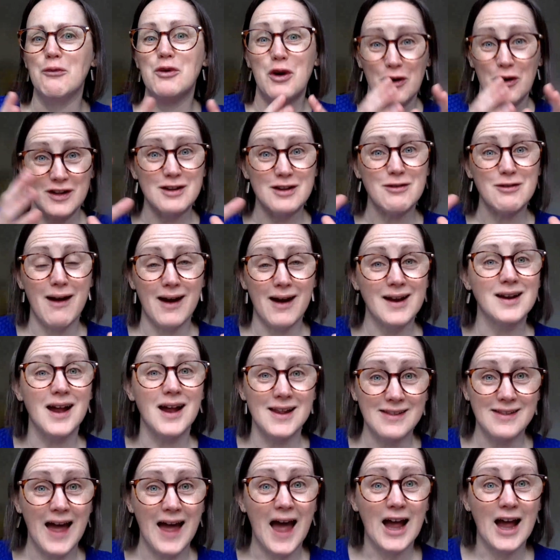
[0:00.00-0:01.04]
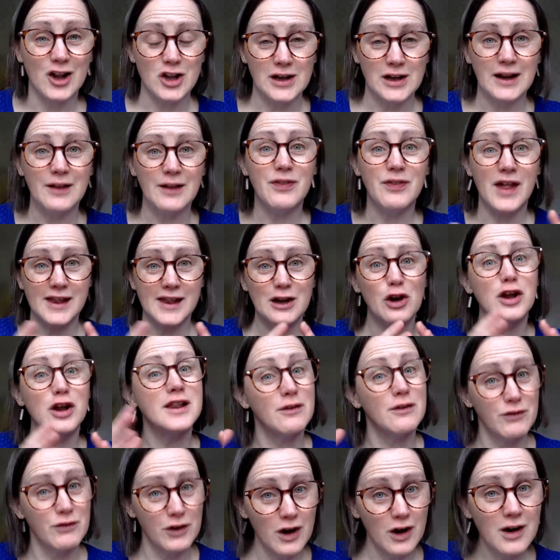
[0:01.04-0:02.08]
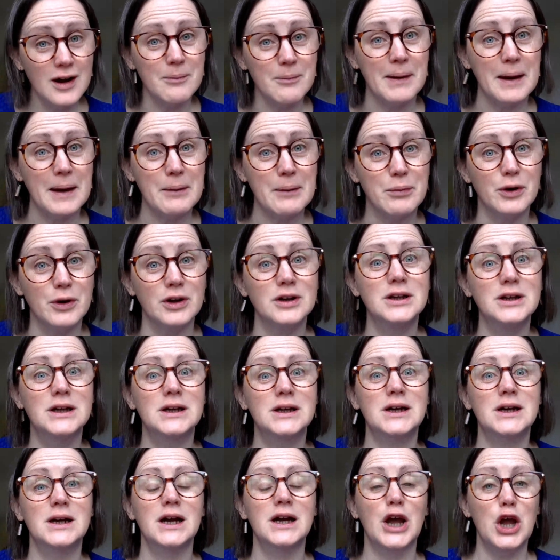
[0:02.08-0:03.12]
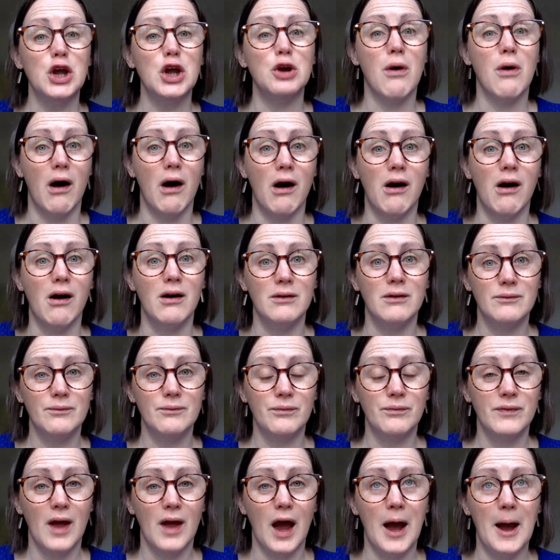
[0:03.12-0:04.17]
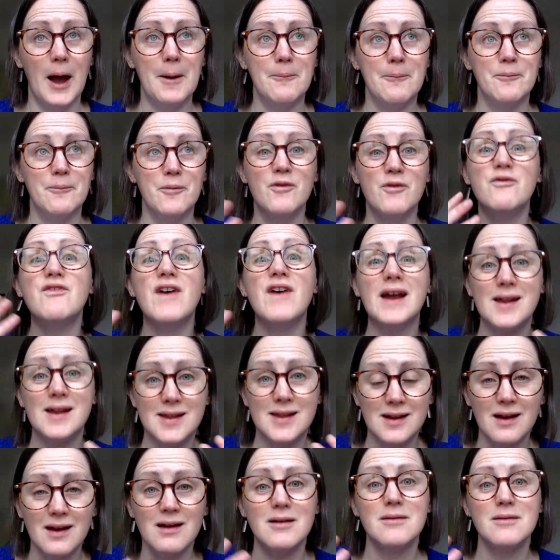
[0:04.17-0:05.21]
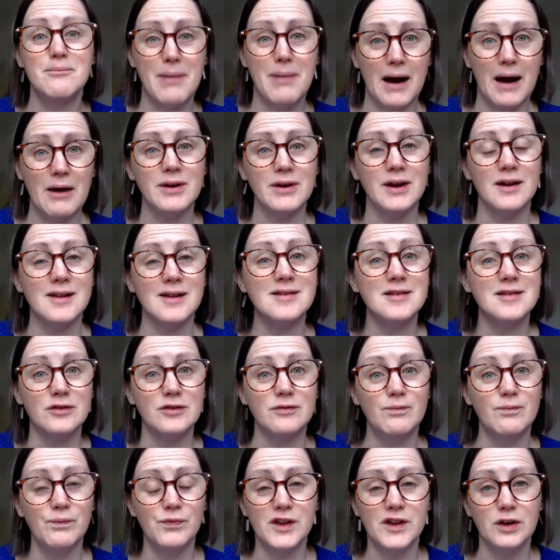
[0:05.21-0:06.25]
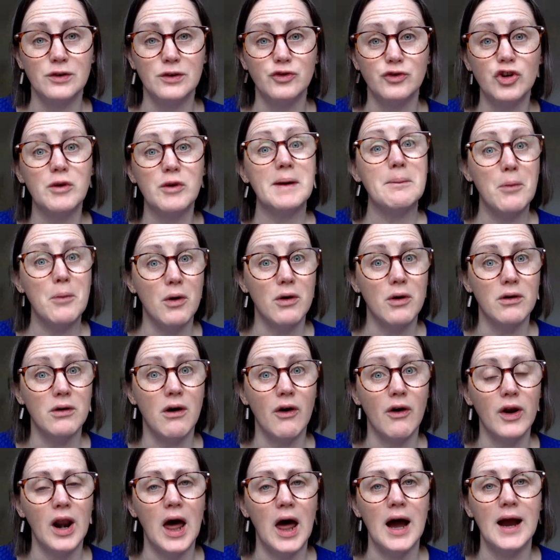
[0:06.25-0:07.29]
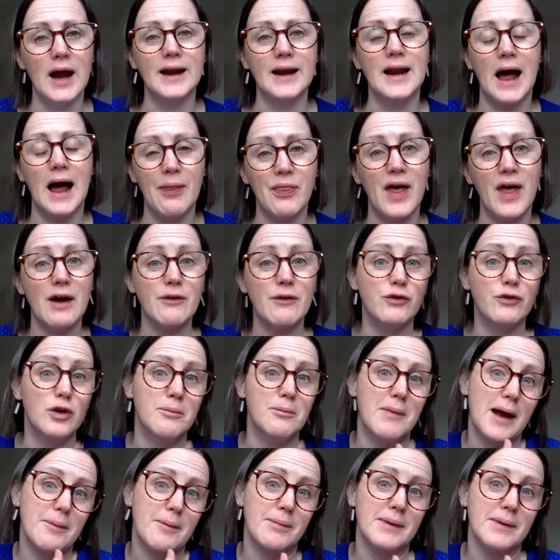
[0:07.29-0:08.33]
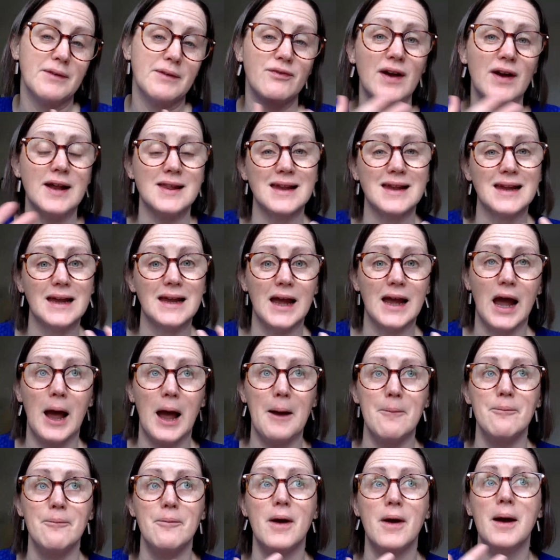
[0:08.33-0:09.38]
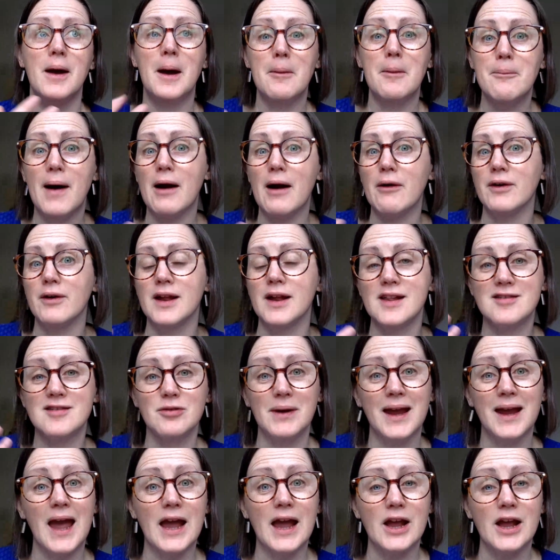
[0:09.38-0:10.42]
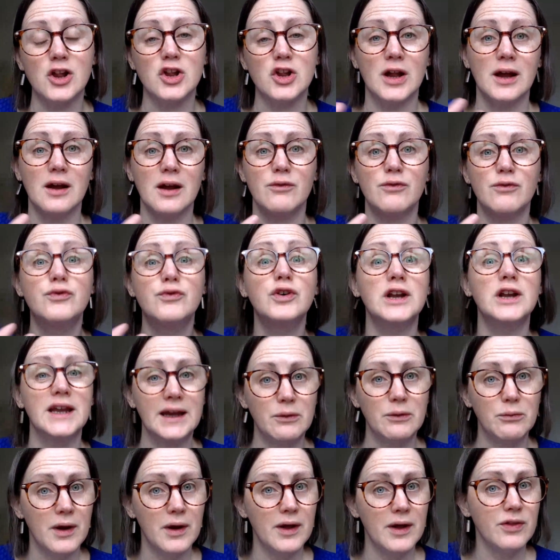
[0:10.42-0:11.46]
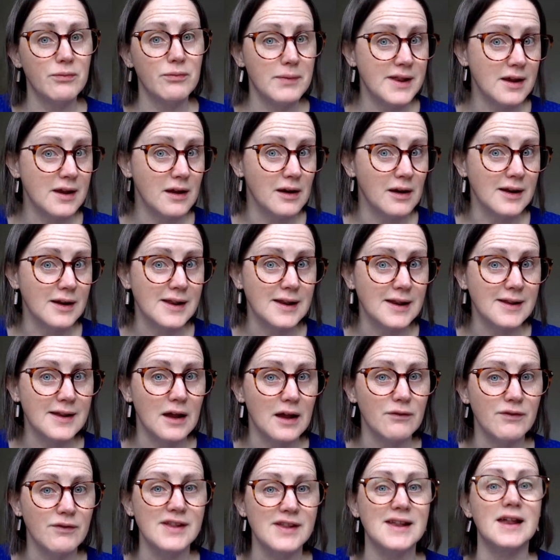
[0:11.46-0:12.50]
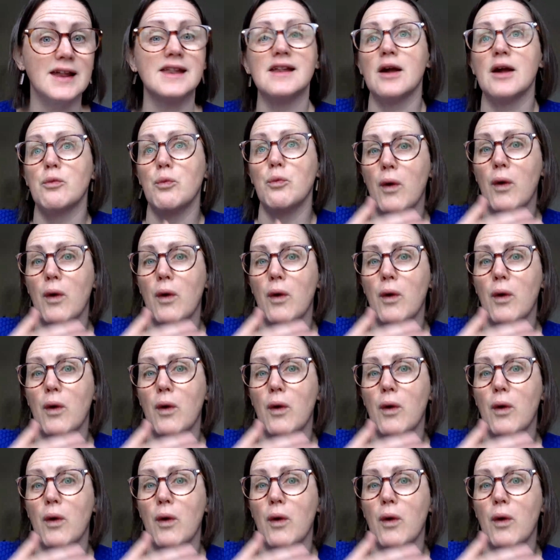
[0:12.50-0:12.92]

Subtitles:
we've got to recognise that actually there's a lot of younger people who are facing barriers to doing more online and therefore might be facing barriers to engaging fully with maternity services